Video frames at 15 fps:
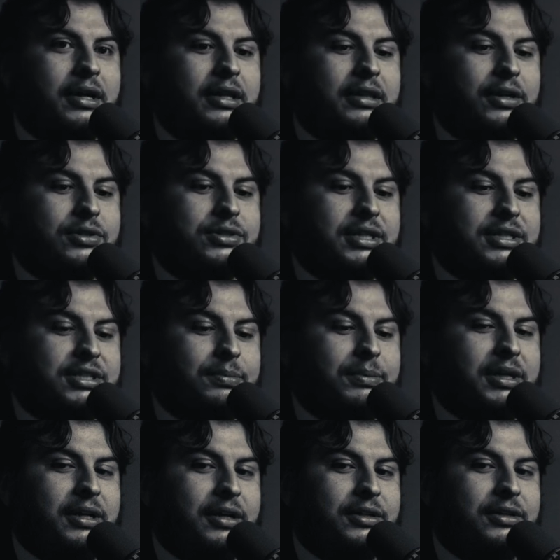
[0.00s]
There's like
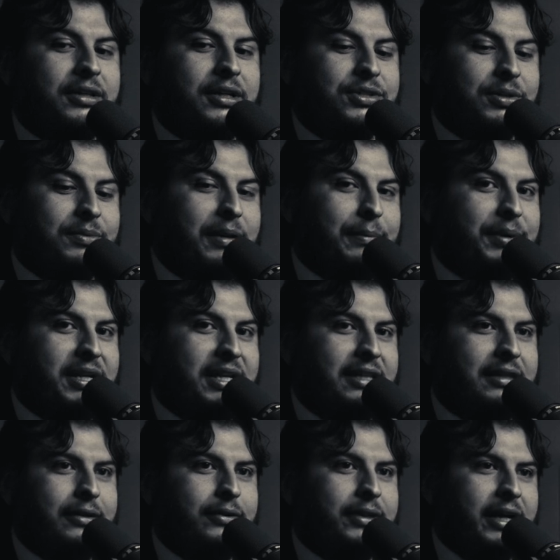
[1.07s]
there's something
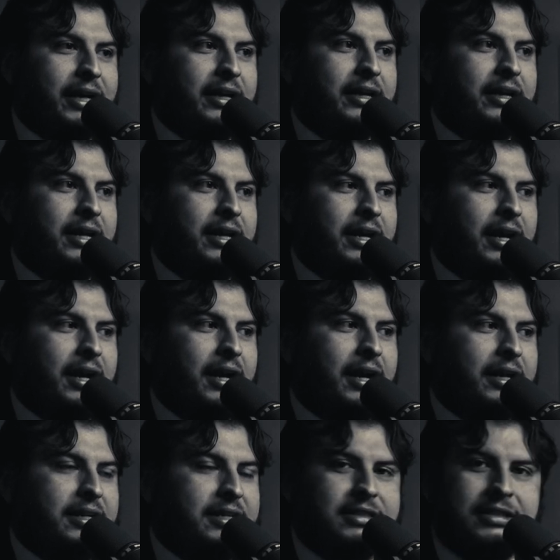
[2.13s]
beneath you that
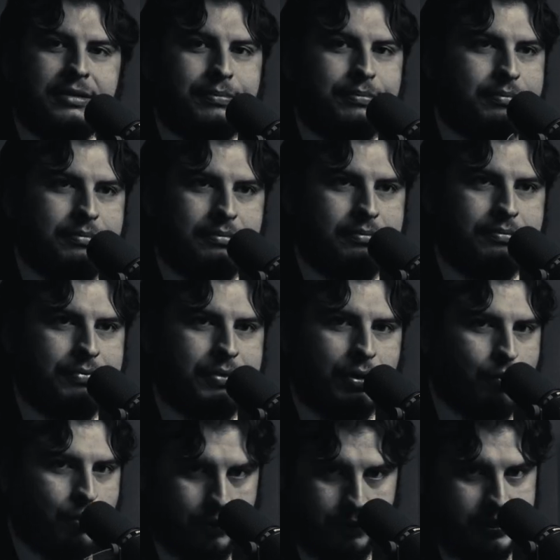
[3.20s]
the
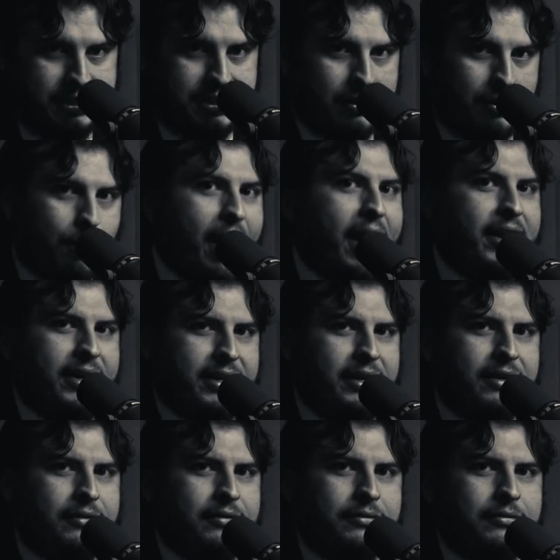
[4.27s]
world needs to
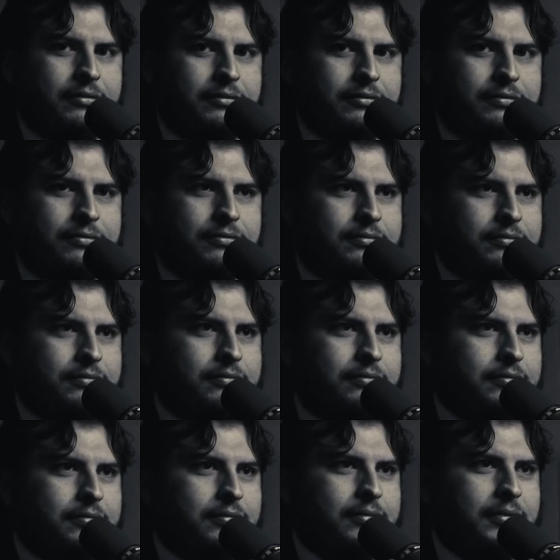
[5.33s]
eradicate.
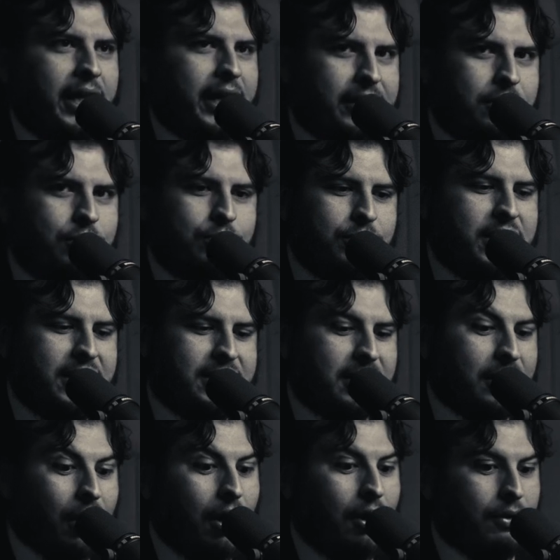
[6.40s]
Like, you need to
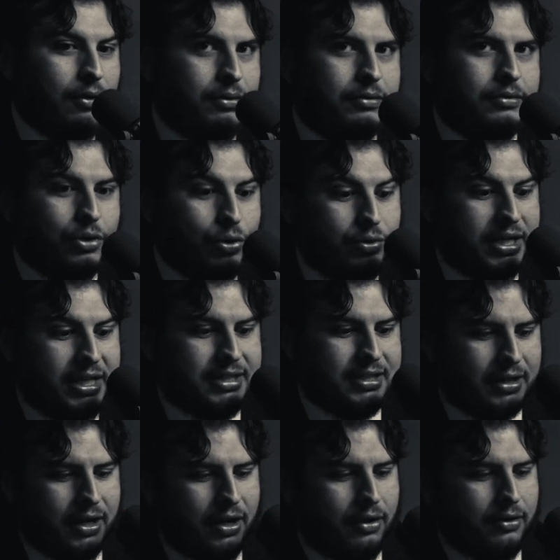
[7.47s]
go. You need to
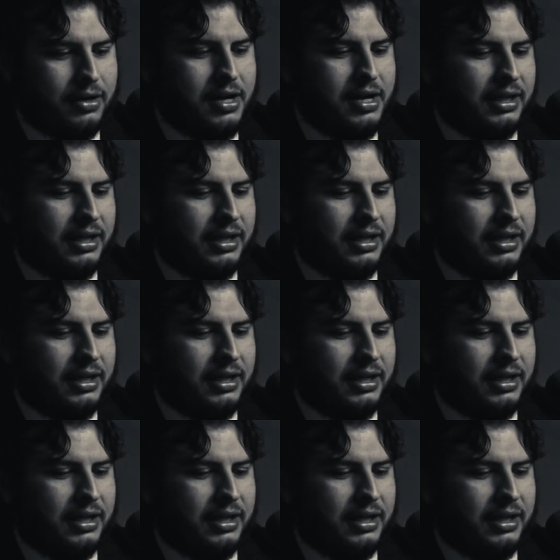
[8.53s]
go.